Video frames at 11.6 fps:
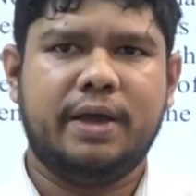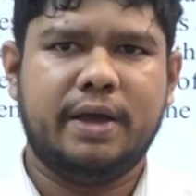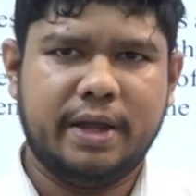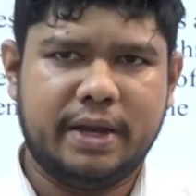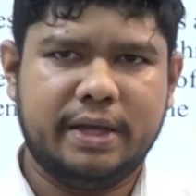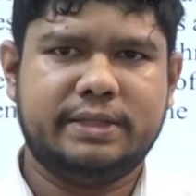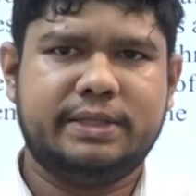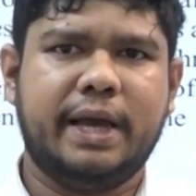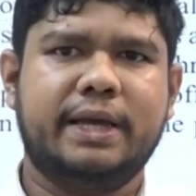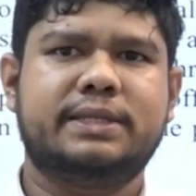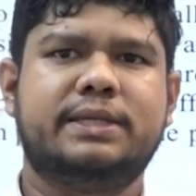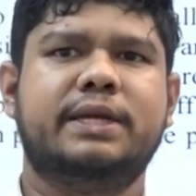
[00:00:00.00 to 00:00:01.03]
it is
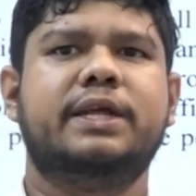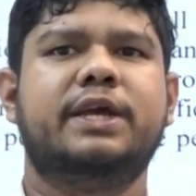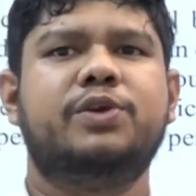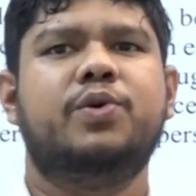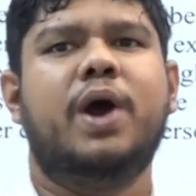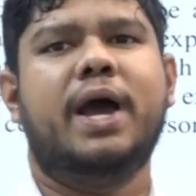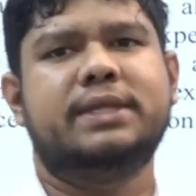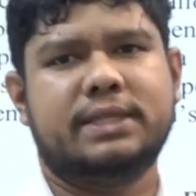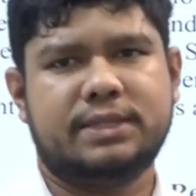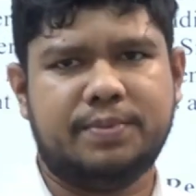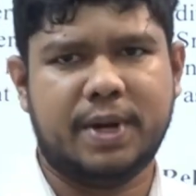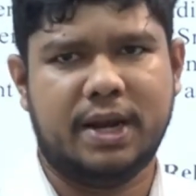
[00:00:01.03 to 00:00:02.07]
exceeding your
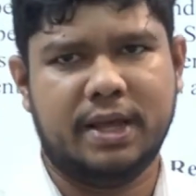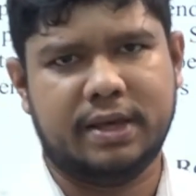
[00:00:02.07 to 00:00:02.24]
assessable